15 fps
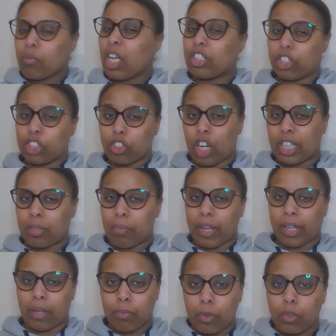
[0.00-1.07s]
and she tried to
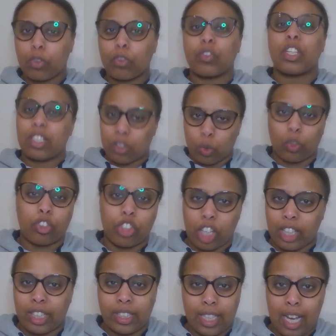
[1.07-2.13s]
make a move, he sort of
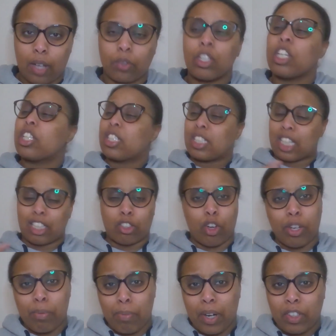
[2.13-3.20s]
shut it down, saying,
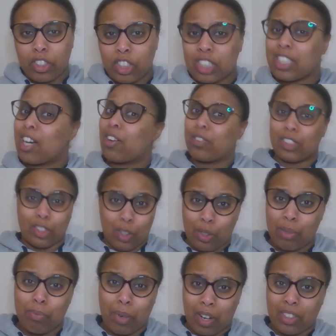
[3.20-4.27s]
don't embarrass yourself and
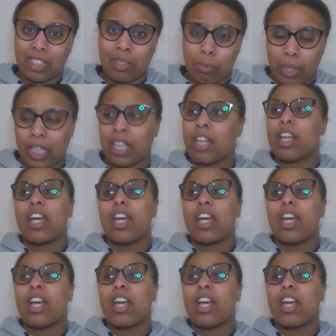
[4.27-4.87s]
don't embarrass me.